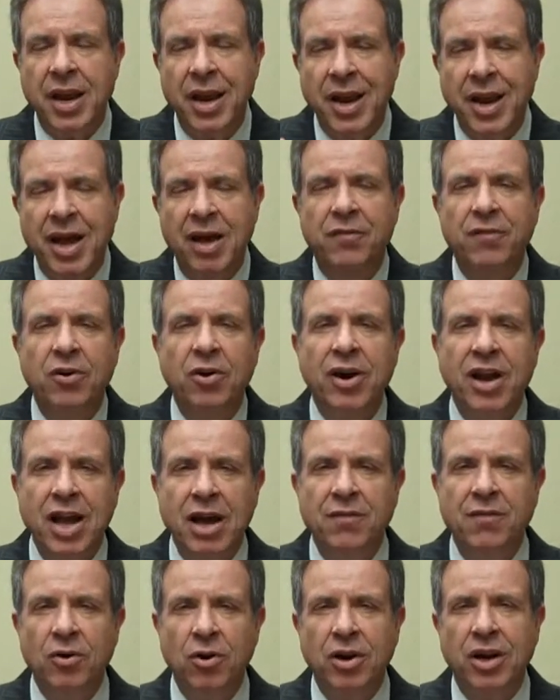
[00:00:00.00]
never
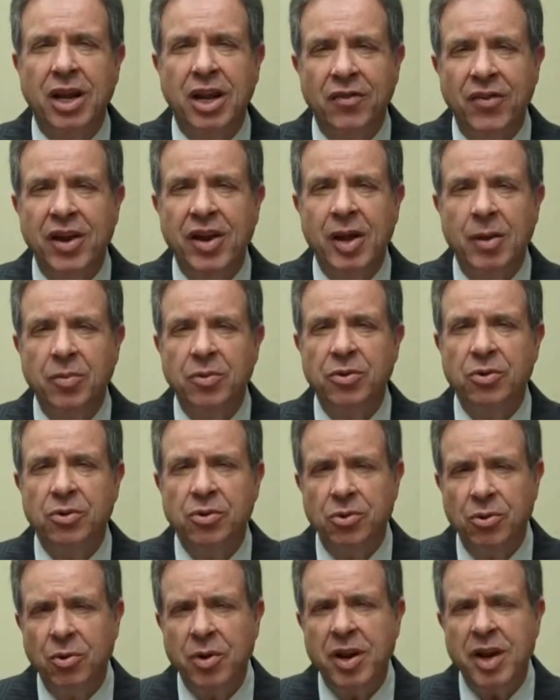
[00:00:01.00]
ever giving up their
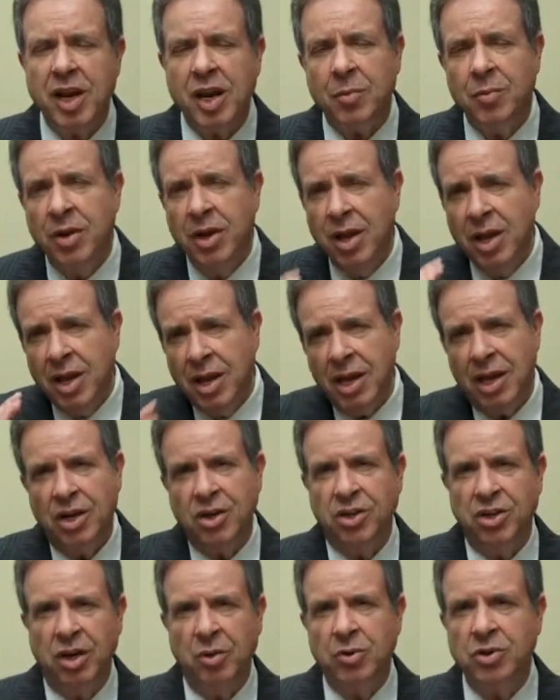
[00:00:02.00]
dream
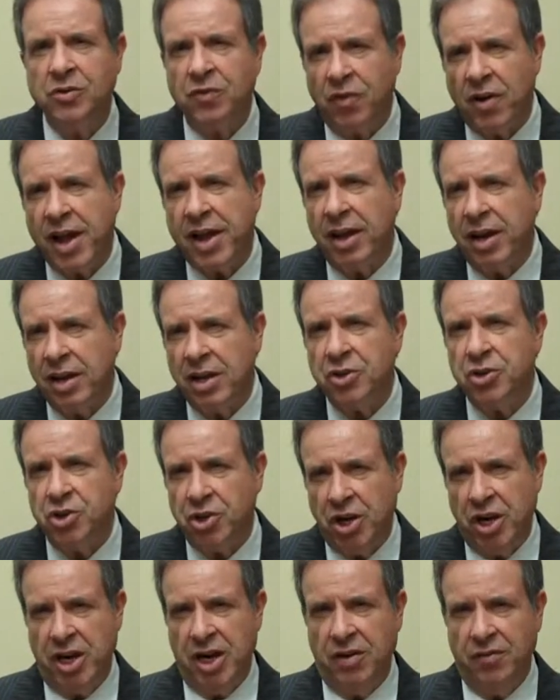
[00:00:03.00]
until it was finally
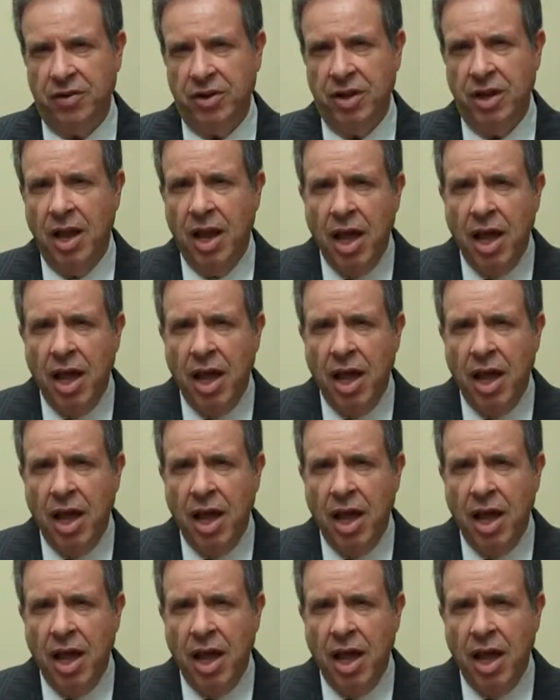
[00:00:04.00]
achieved.